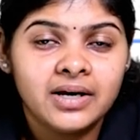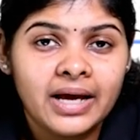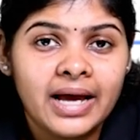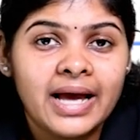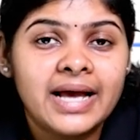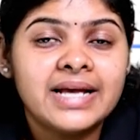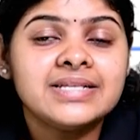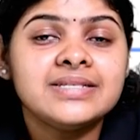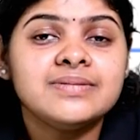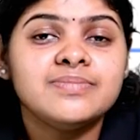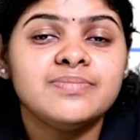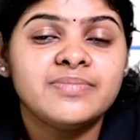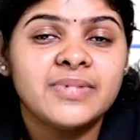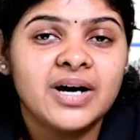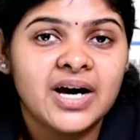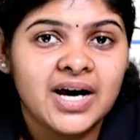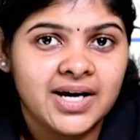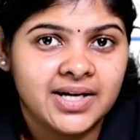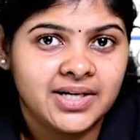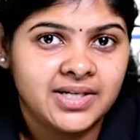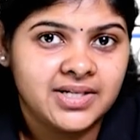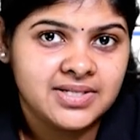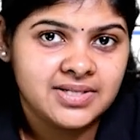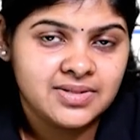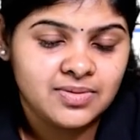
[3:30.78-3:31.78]
as
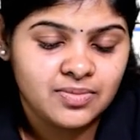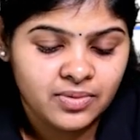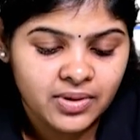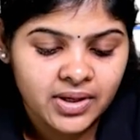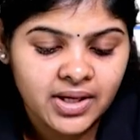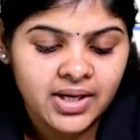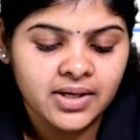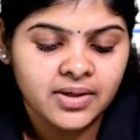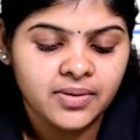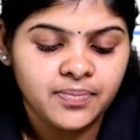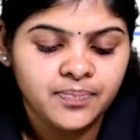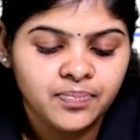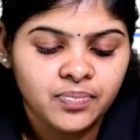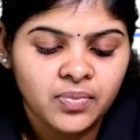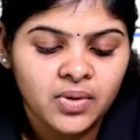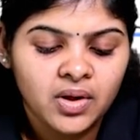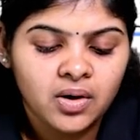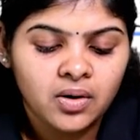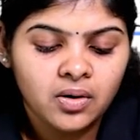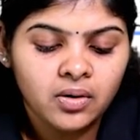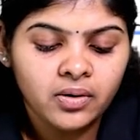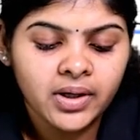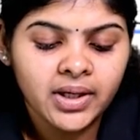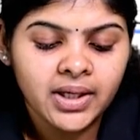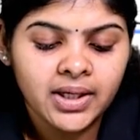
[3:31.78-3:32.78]
artesunate.
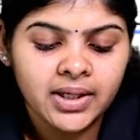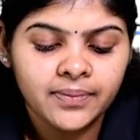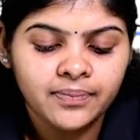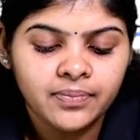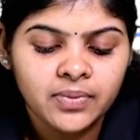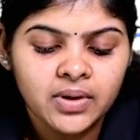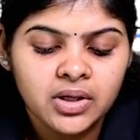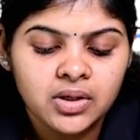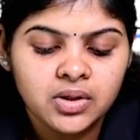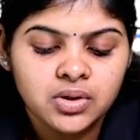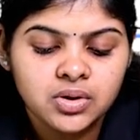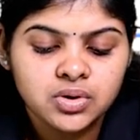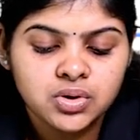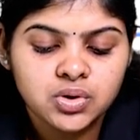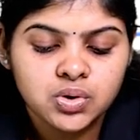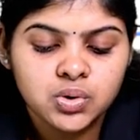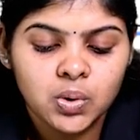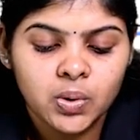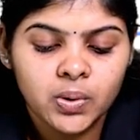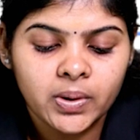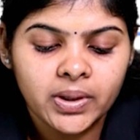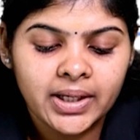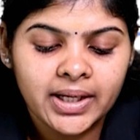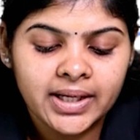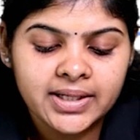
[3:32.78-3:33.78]
Okay.
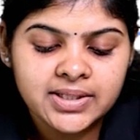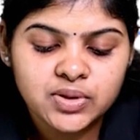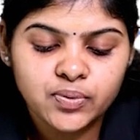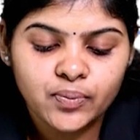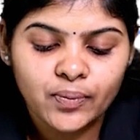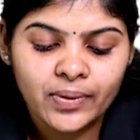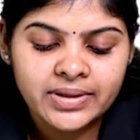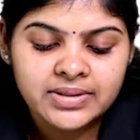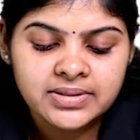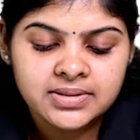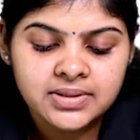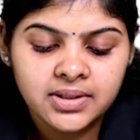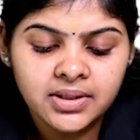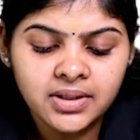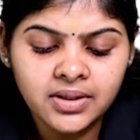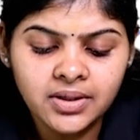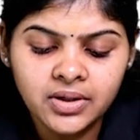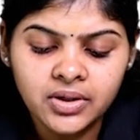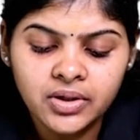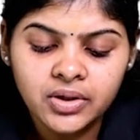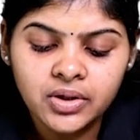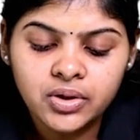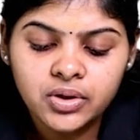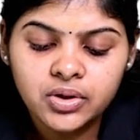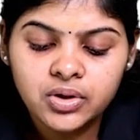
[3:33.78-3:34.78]
So next
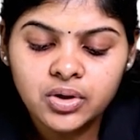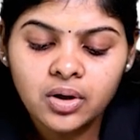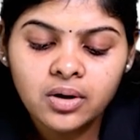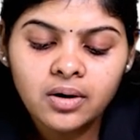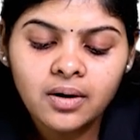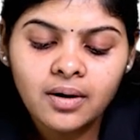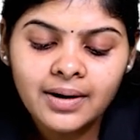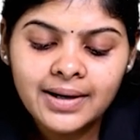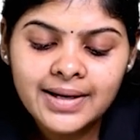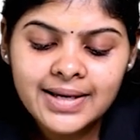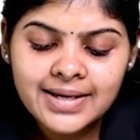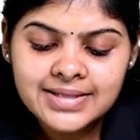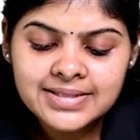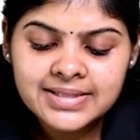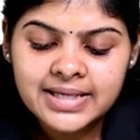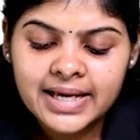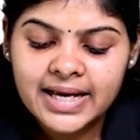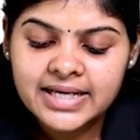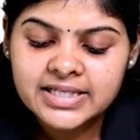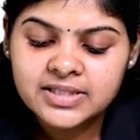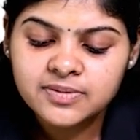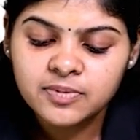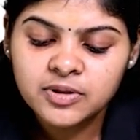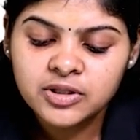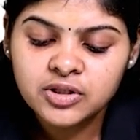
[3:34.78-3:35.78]
question. Your colleagues
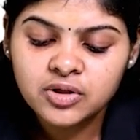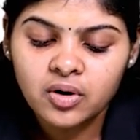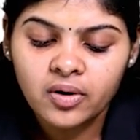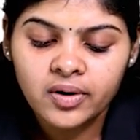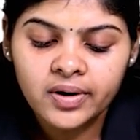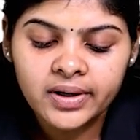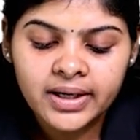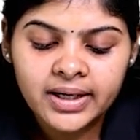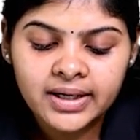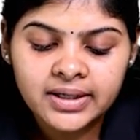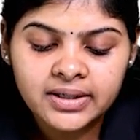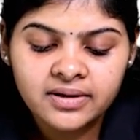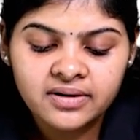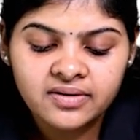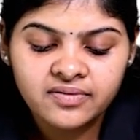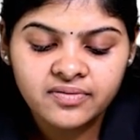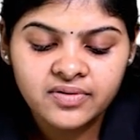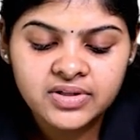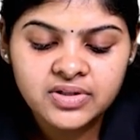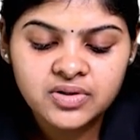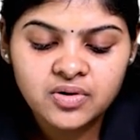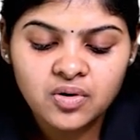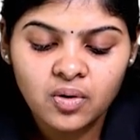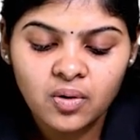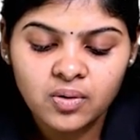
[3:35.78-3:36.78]
has been contacted
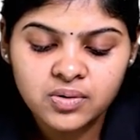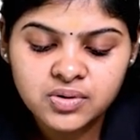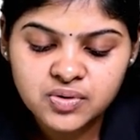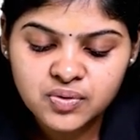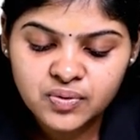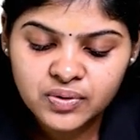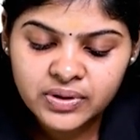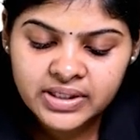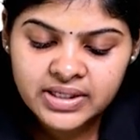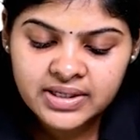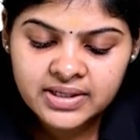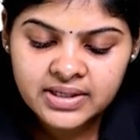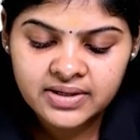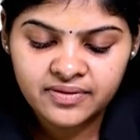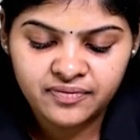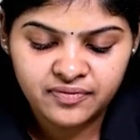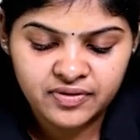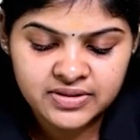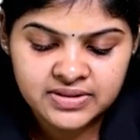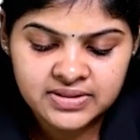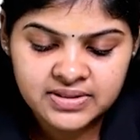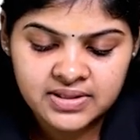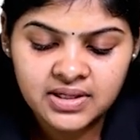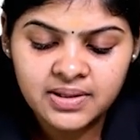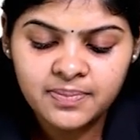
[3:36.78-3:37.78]
with Clostridium
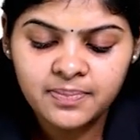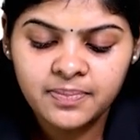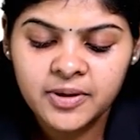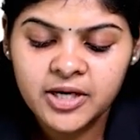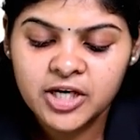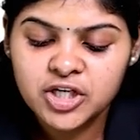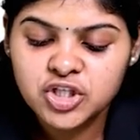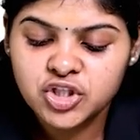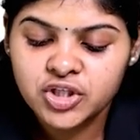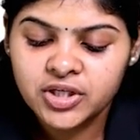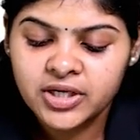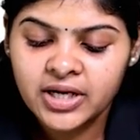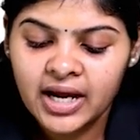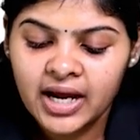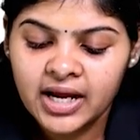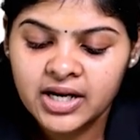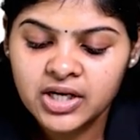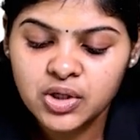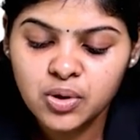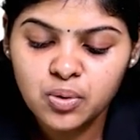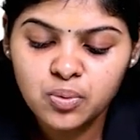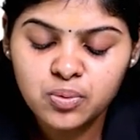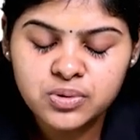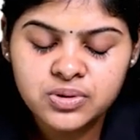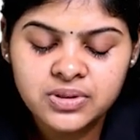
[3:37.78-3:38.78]
difficile patient
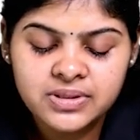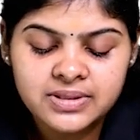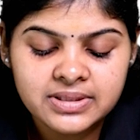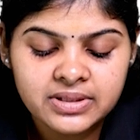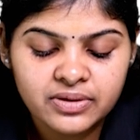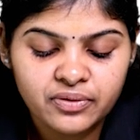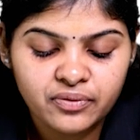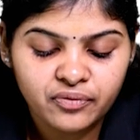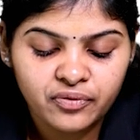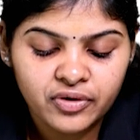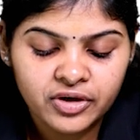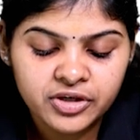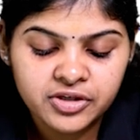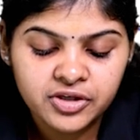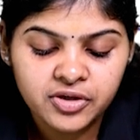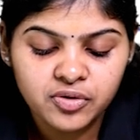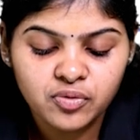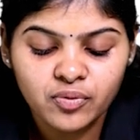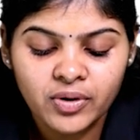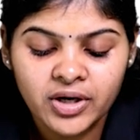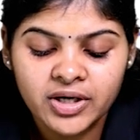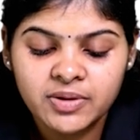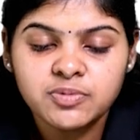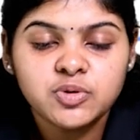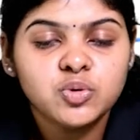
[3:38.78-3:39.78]
and used
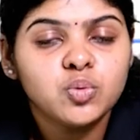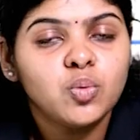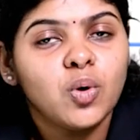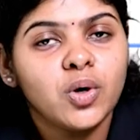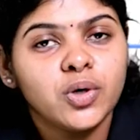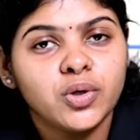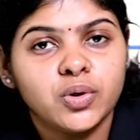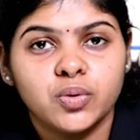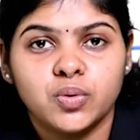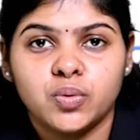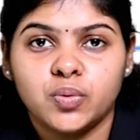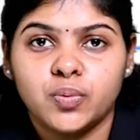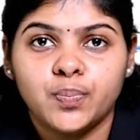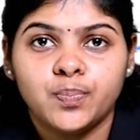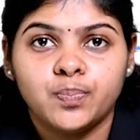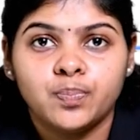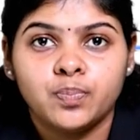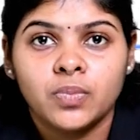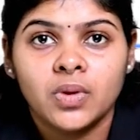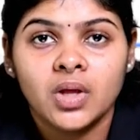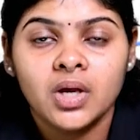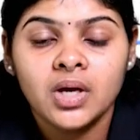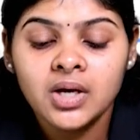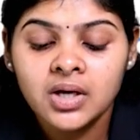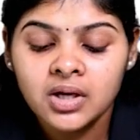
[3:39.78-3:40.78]
disinfectant wipes. What to do?
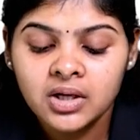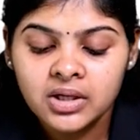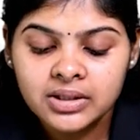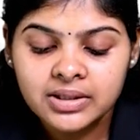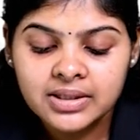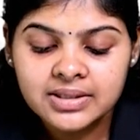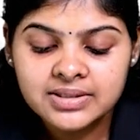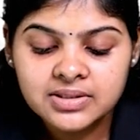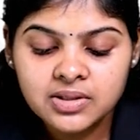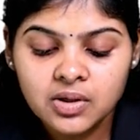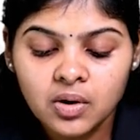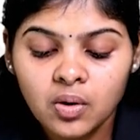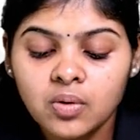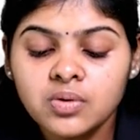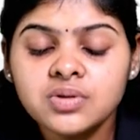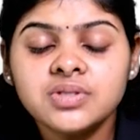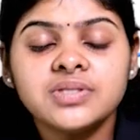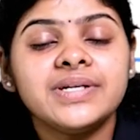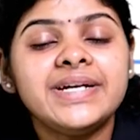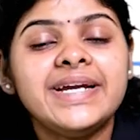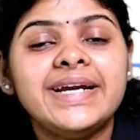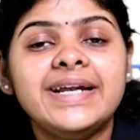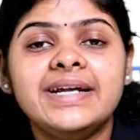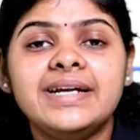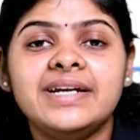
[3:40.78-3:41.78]
This
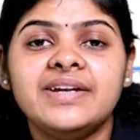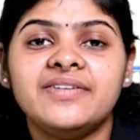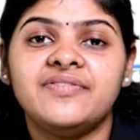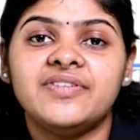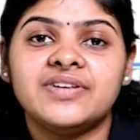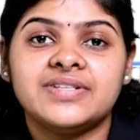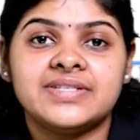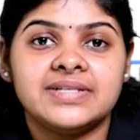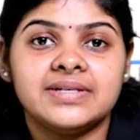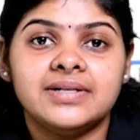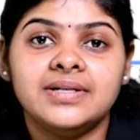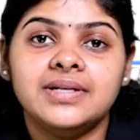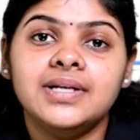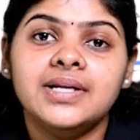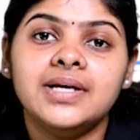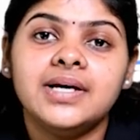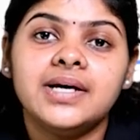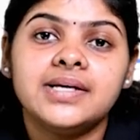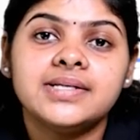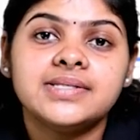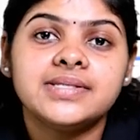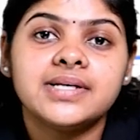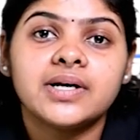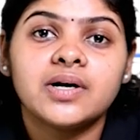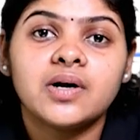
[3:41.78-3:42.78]
Clostridium difficile
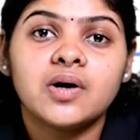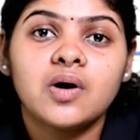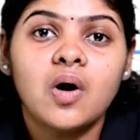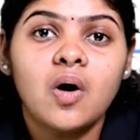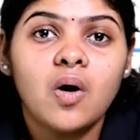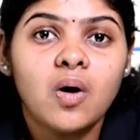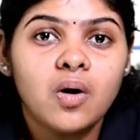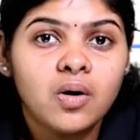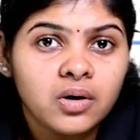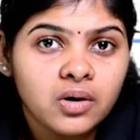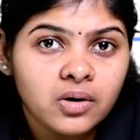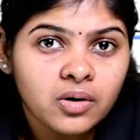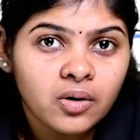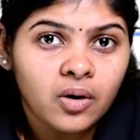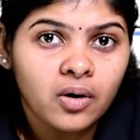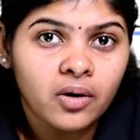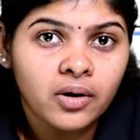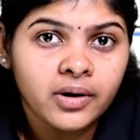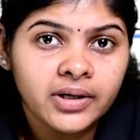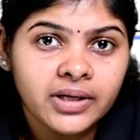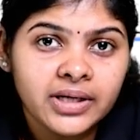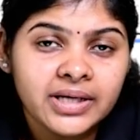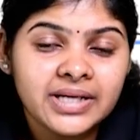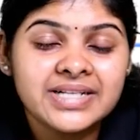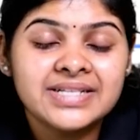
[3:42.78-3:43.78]
is a
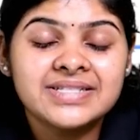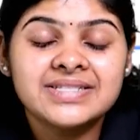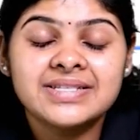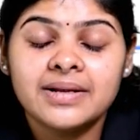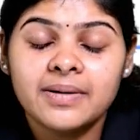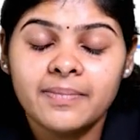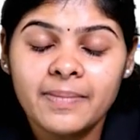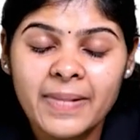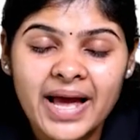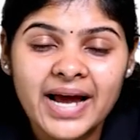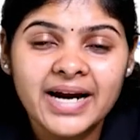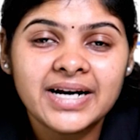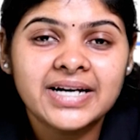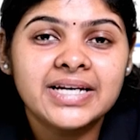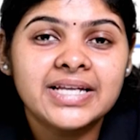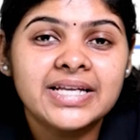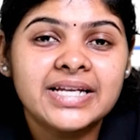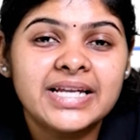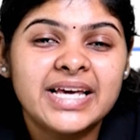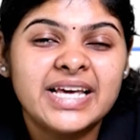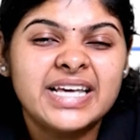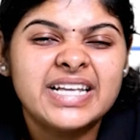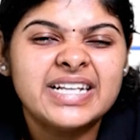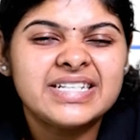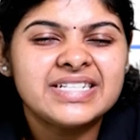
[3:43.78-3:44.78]
colon. It is a
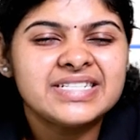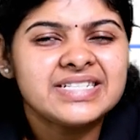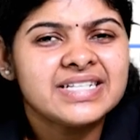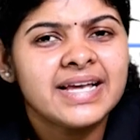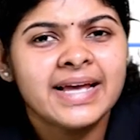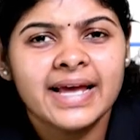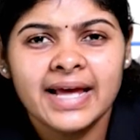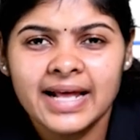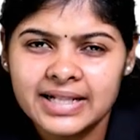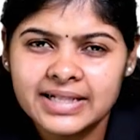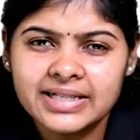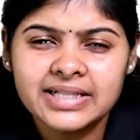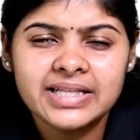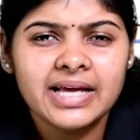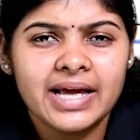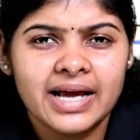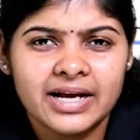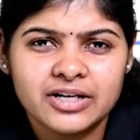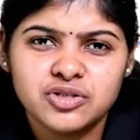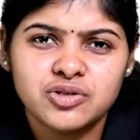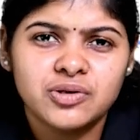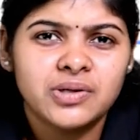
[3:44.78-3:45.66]
bacteria. It is a healthy